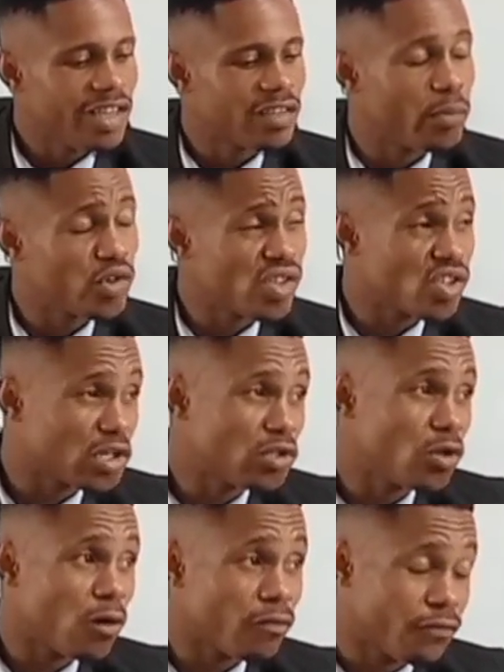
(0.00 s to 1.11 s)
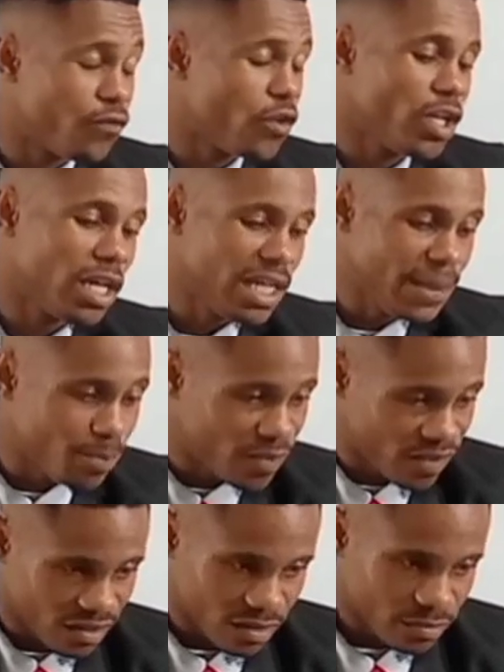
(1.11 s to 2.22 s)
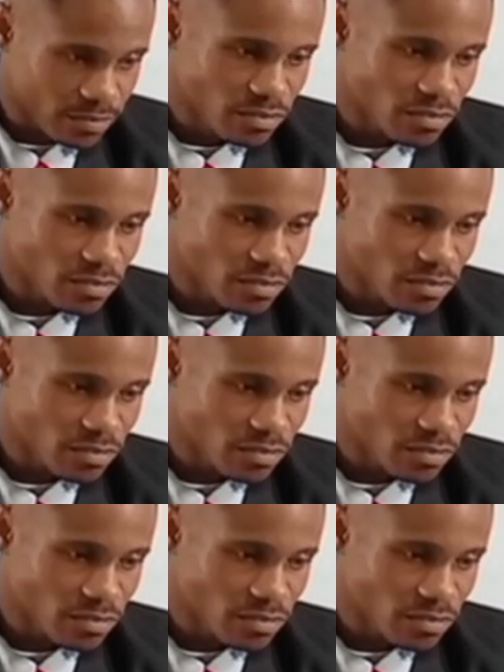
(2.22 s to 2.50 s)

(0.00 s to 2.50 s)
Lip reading: is position of the lips.